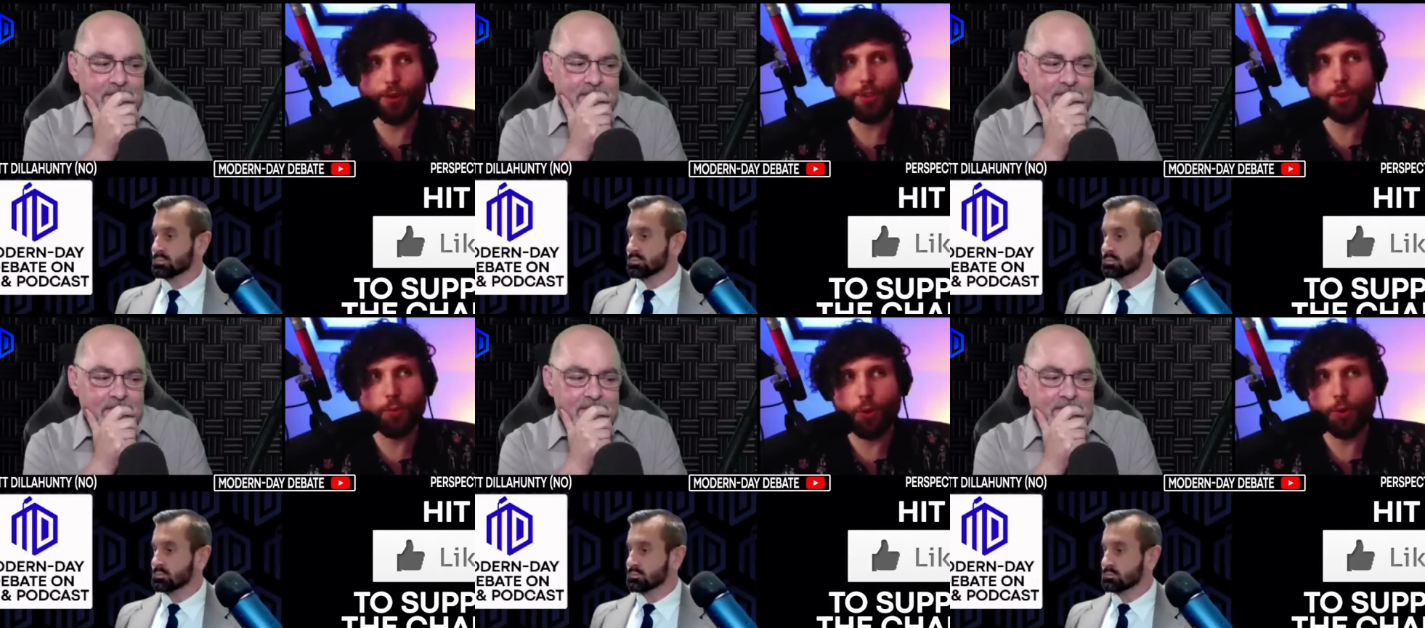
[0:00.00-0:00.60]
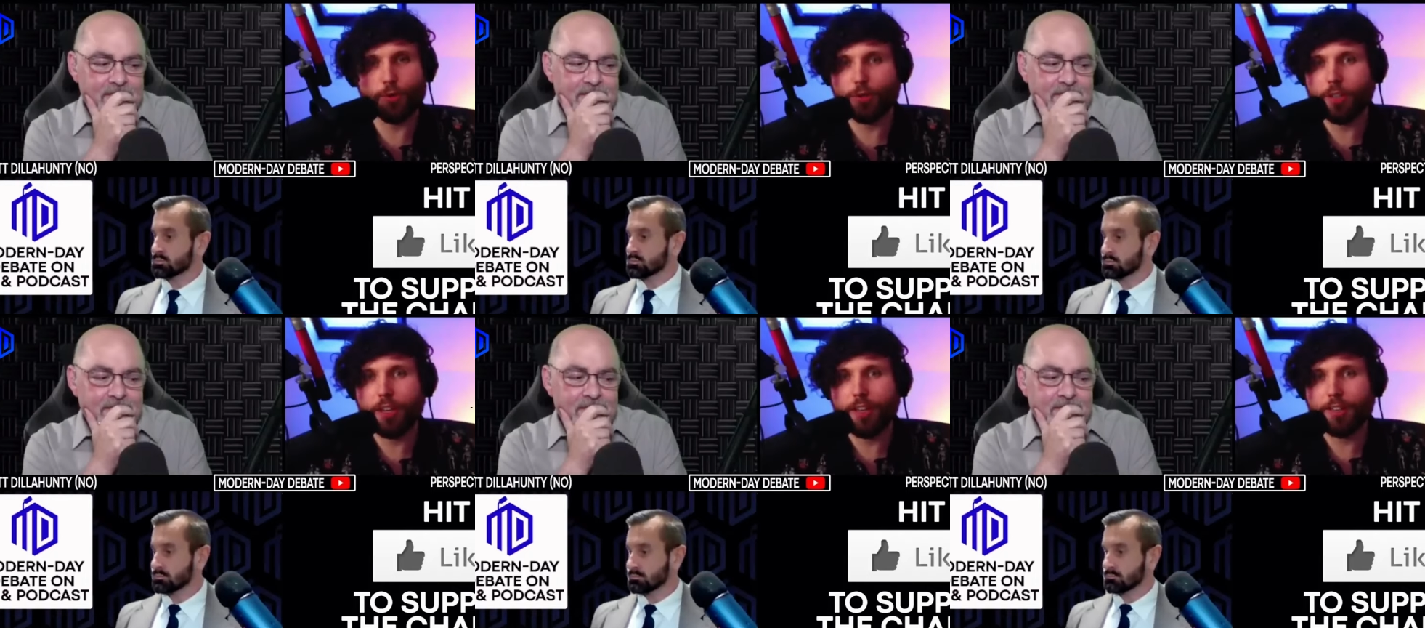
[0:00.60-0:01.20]
Speaker 1: towards
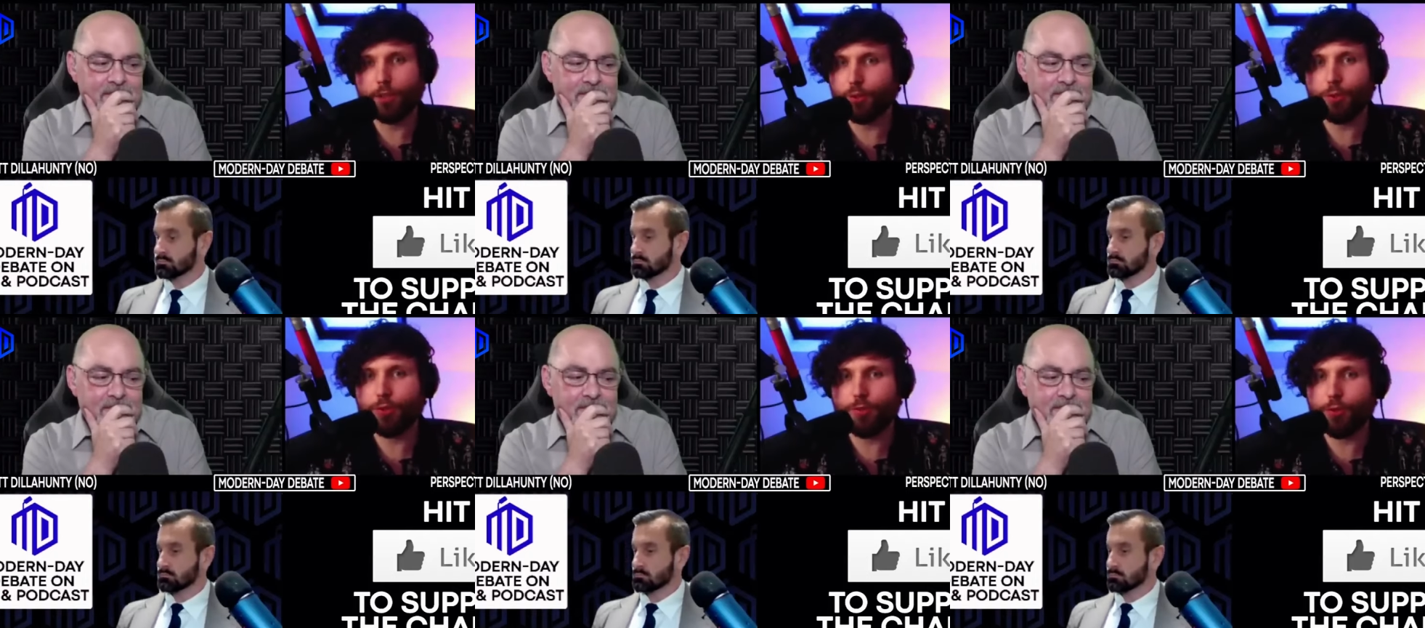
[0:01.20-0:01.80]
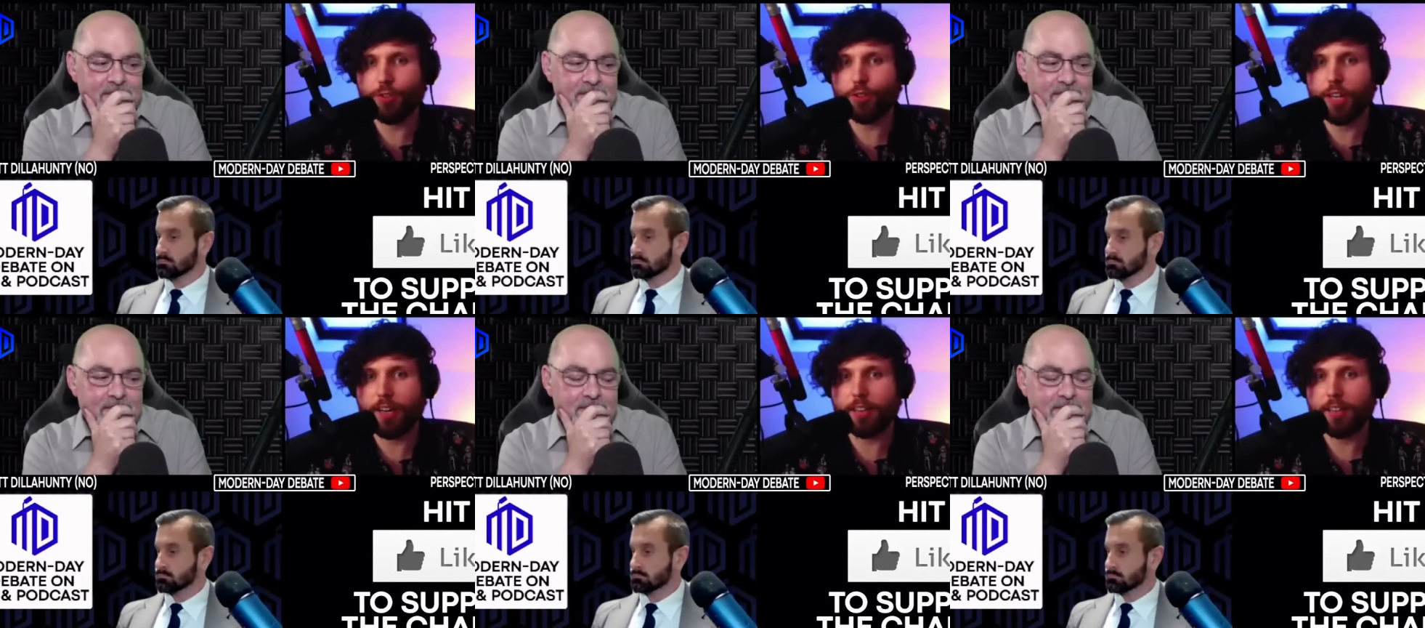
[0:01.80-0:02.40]
the truths of
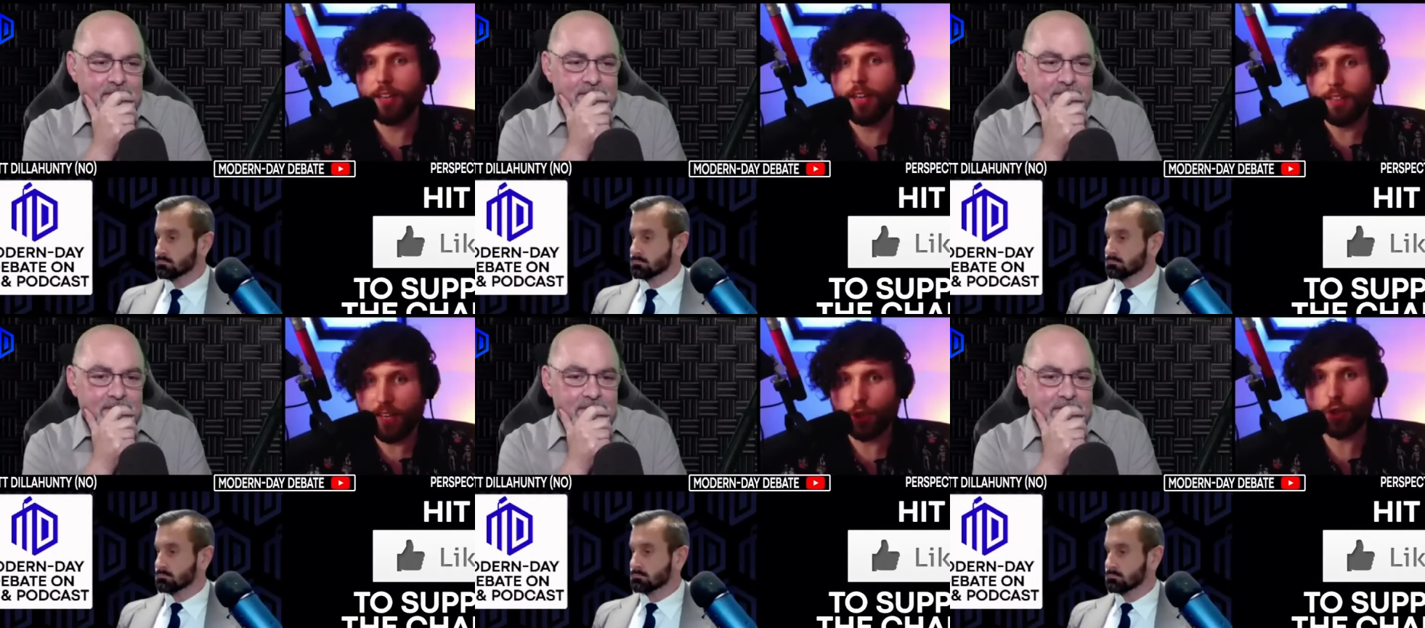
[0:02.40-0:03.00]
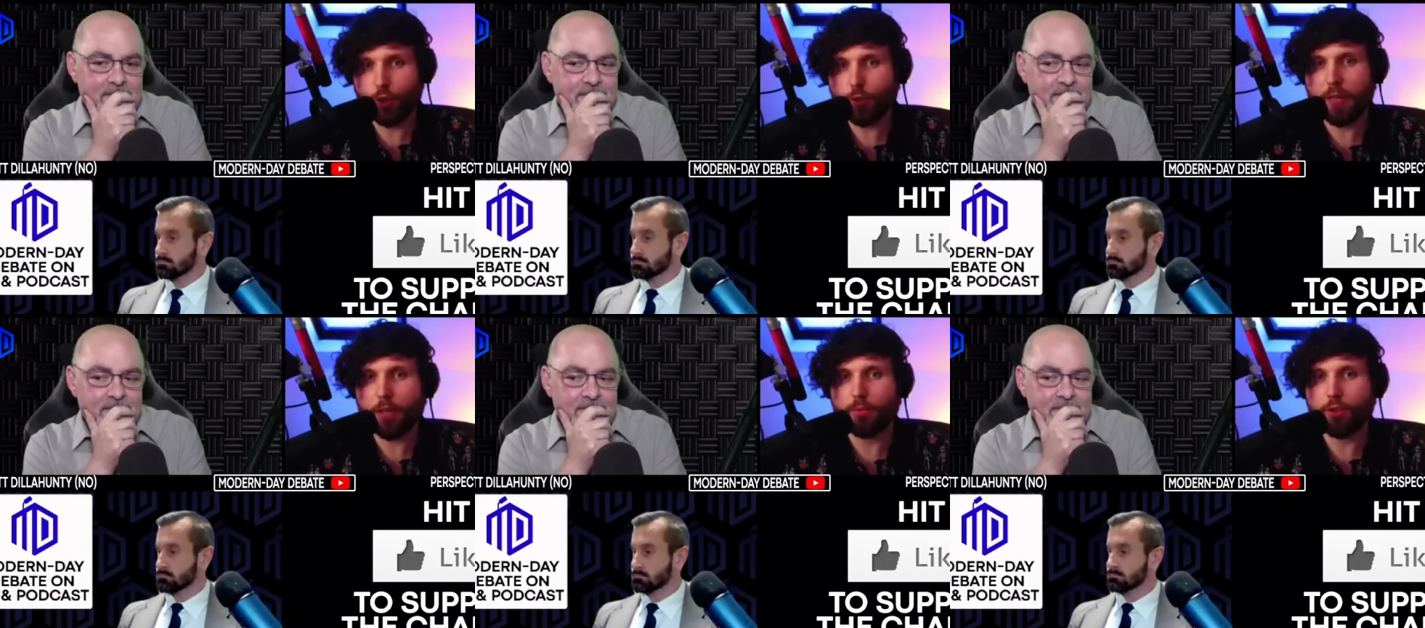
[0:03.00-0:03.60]
christianity they should
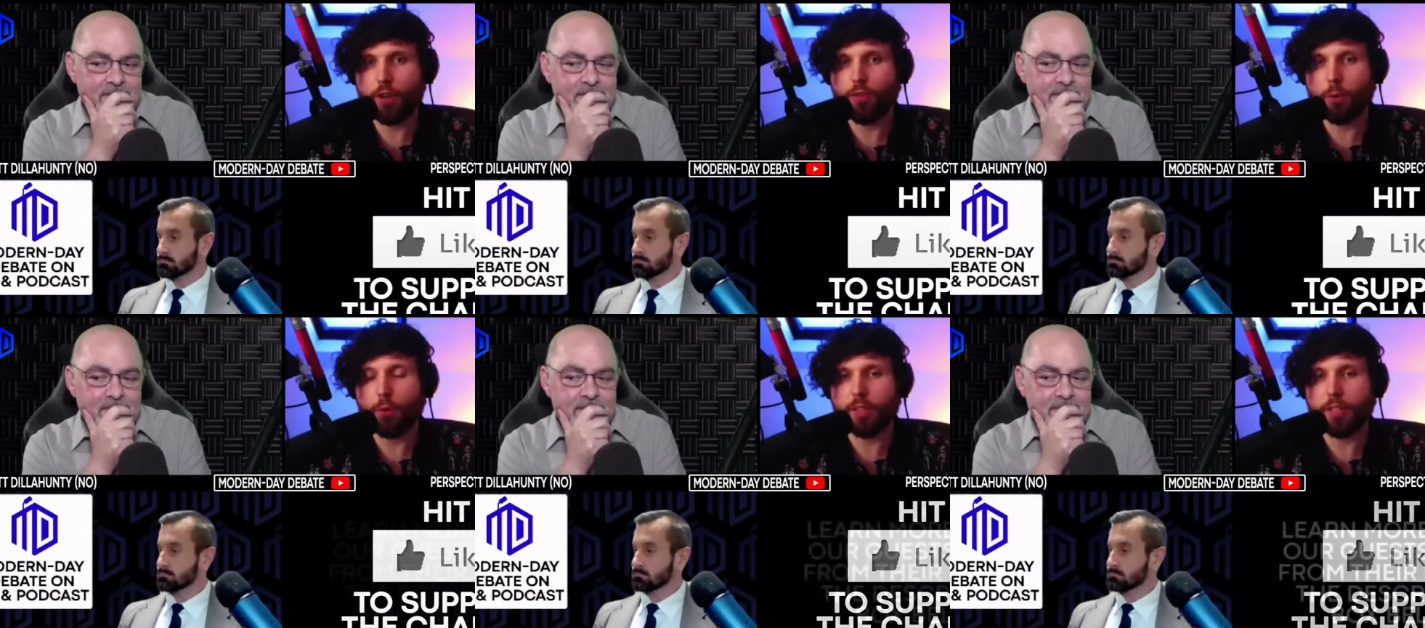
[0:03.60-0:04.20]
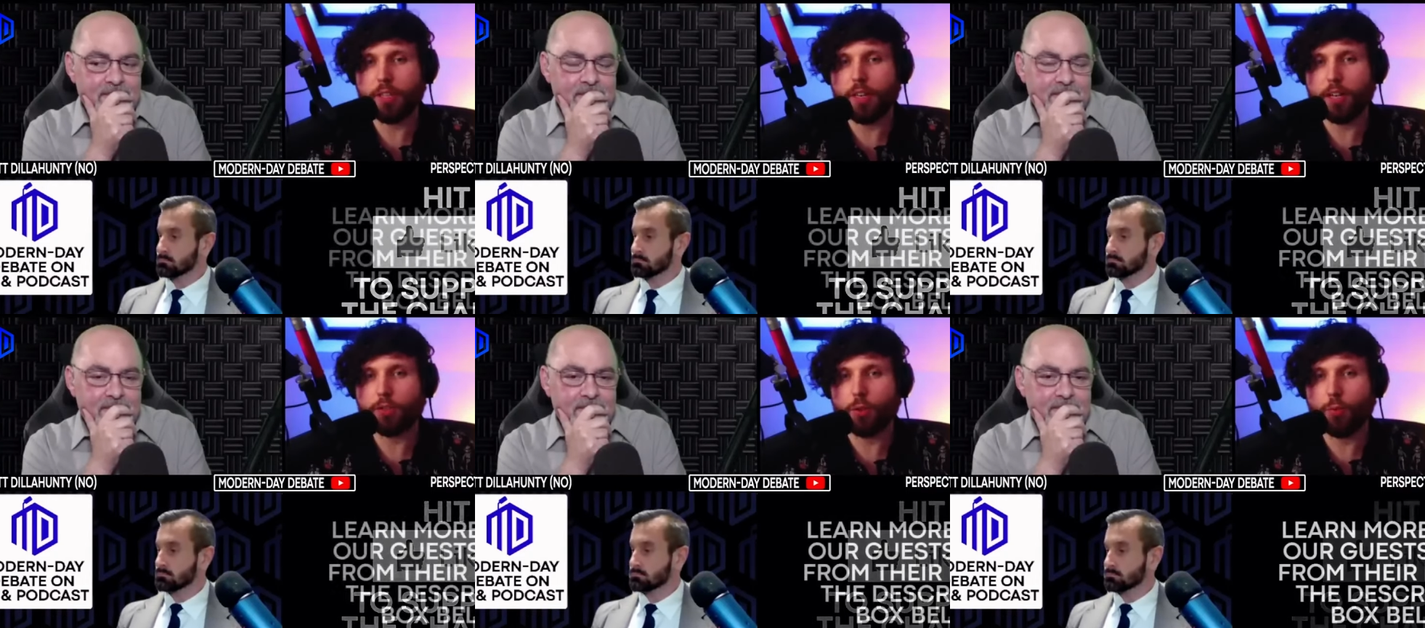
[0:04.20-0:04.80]
be observable within the
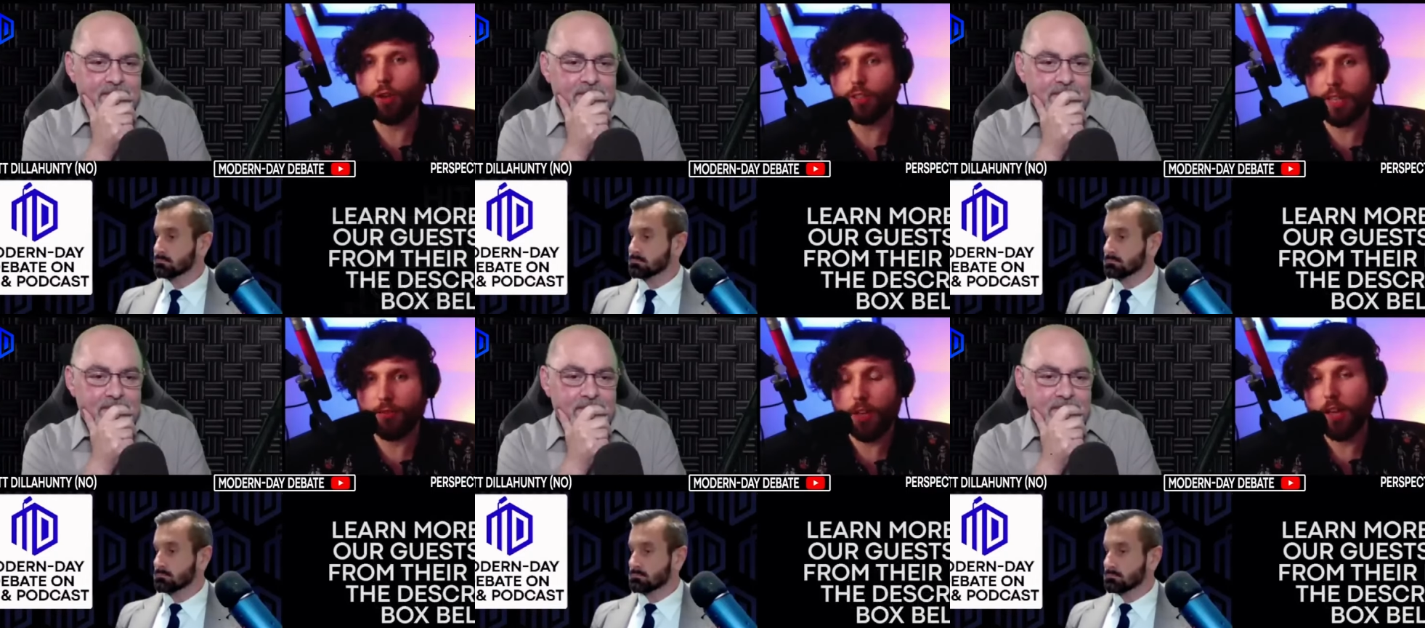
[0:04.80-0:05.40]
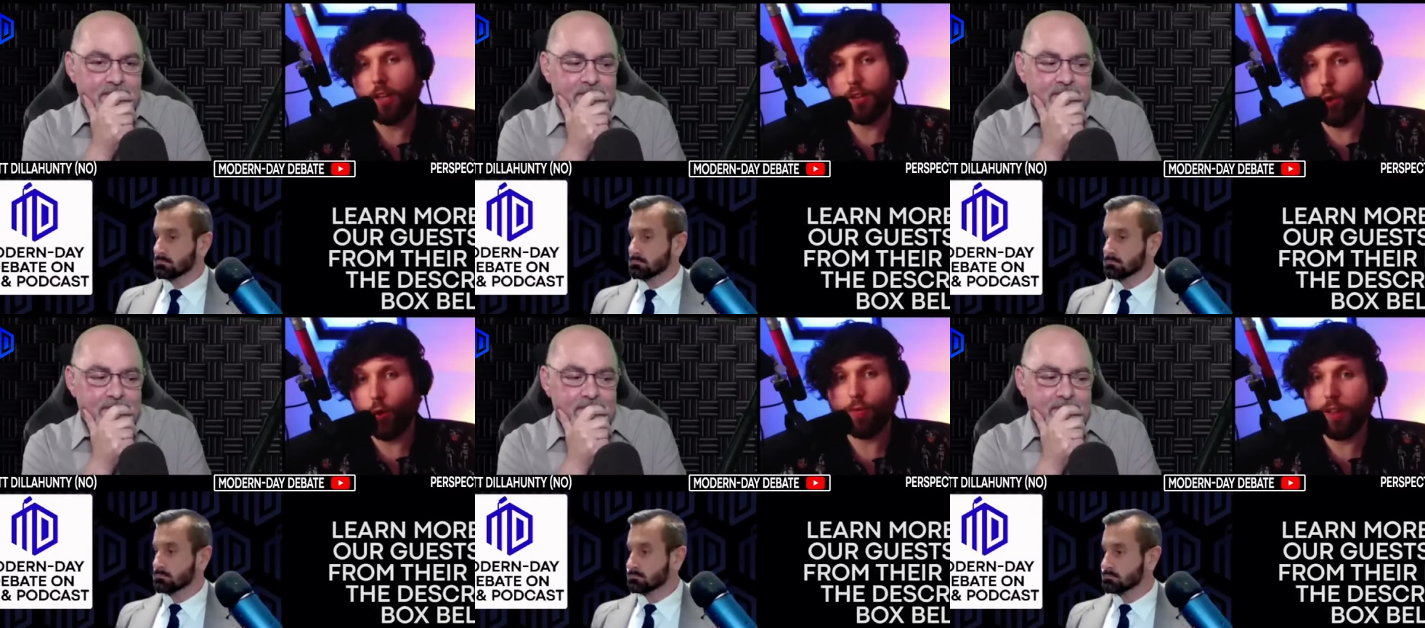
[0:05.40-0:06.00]
natural world and if
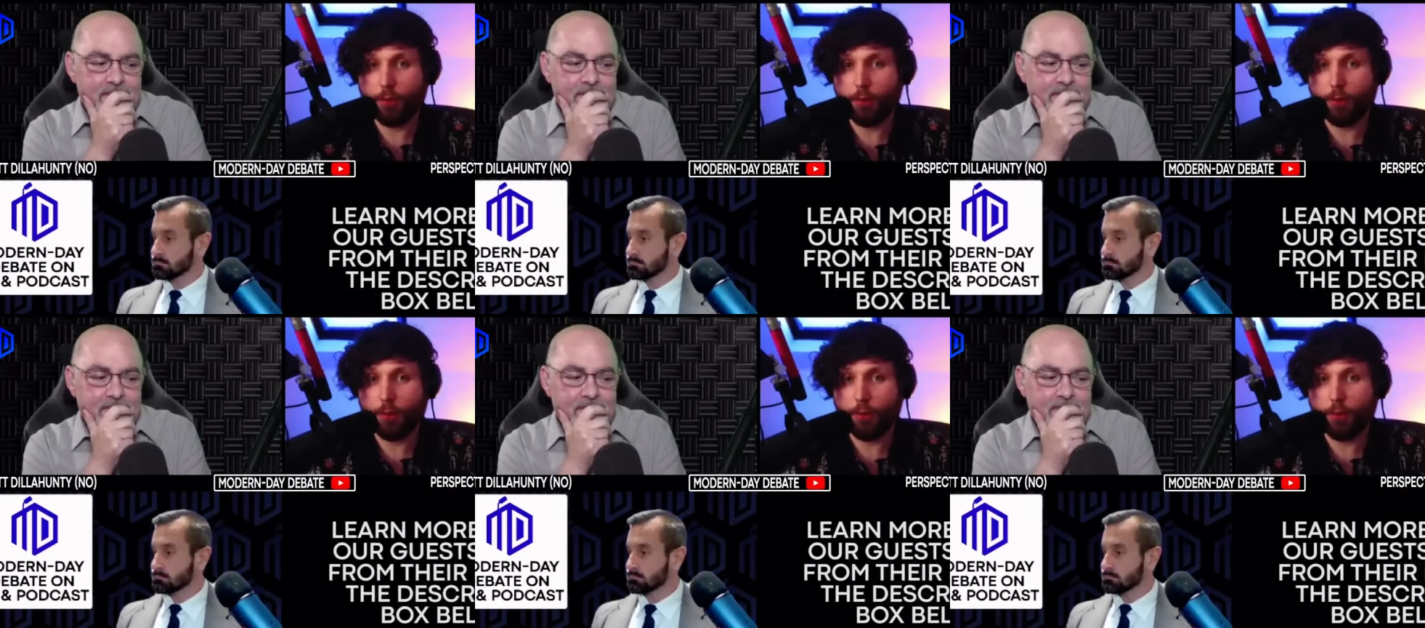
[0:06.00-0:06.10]
your eh,